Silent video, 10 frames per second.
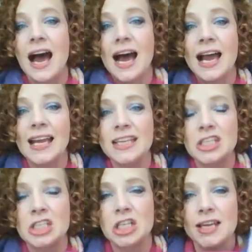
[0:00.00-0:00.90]
I
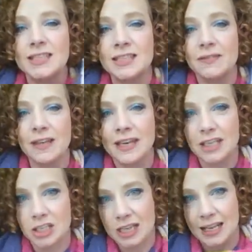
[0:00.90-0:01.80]
just
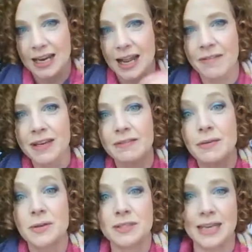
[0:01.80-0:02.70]
finished it. I haven't
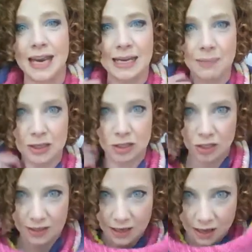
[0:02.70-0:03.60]
even posted any
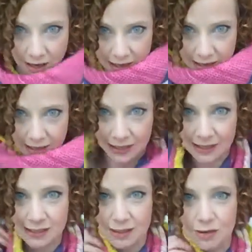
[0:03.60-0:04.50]
pictures on
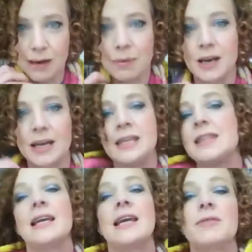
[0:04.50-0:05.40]
Instagram or
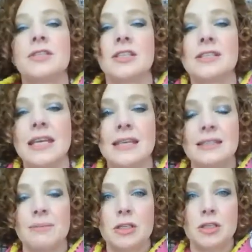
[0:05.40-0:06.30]
anything. I was just taking
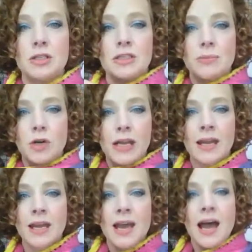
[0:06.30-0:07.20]
some pictures this morning.
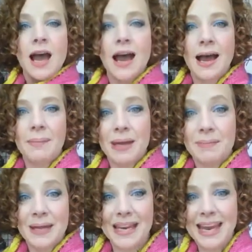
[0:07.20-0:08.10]

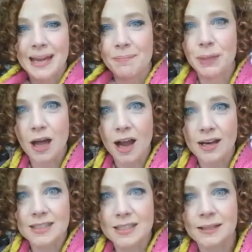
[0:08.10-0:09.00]
And it
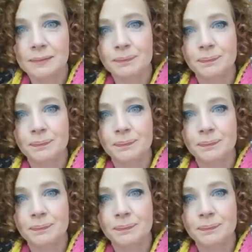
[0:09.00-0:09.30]
blocked,